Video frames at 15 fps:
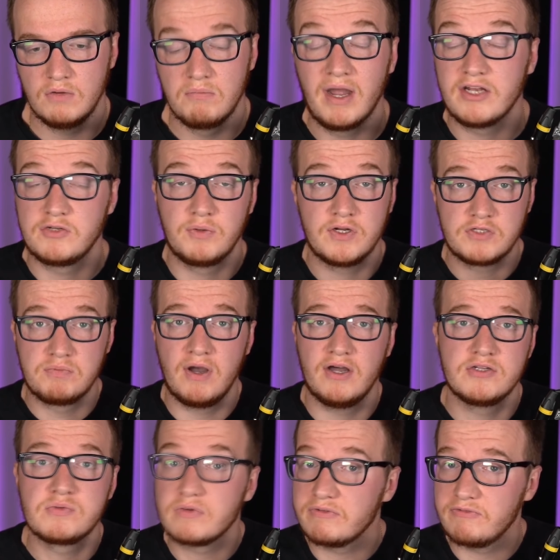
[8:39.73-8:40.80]
my Twitch
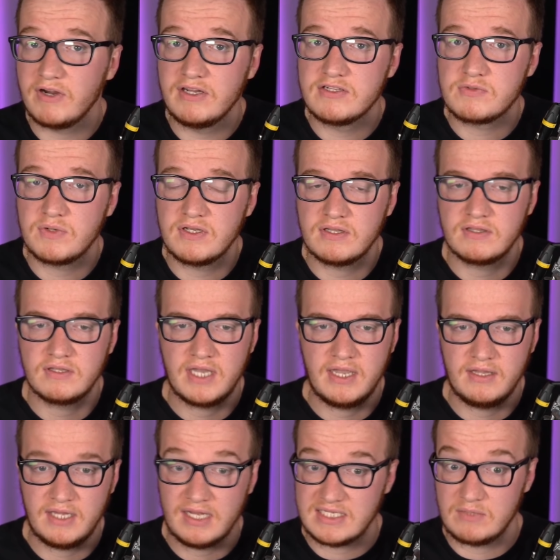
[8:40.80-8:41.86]
mods were friends with,
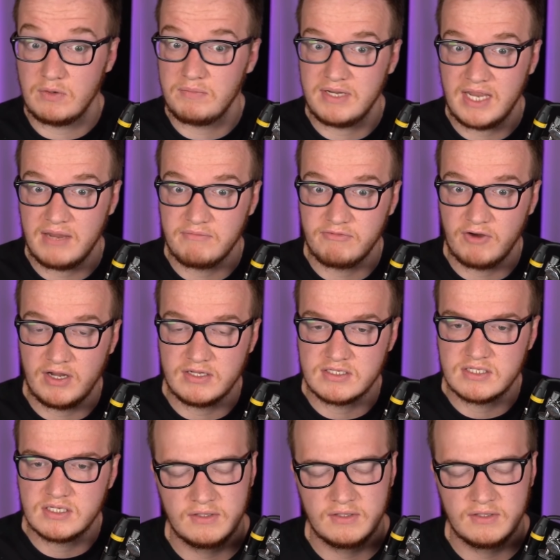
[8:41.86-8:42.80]
and that's how we became friends.